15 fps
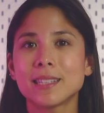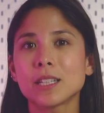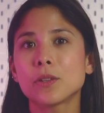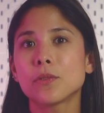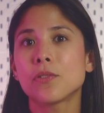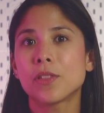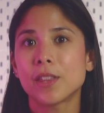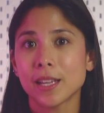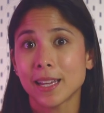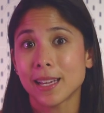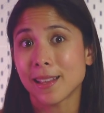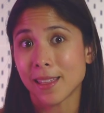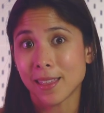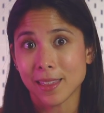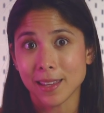a set of thick
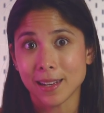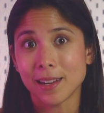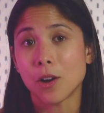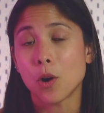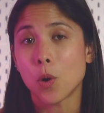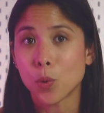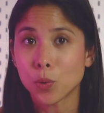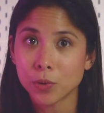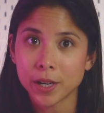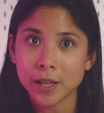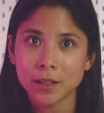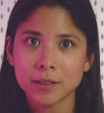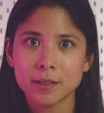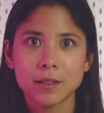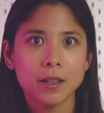and thin
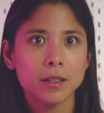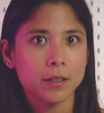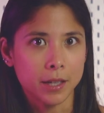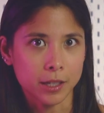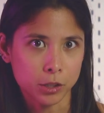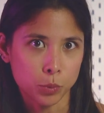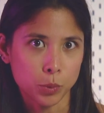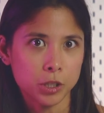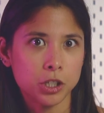O-rings, test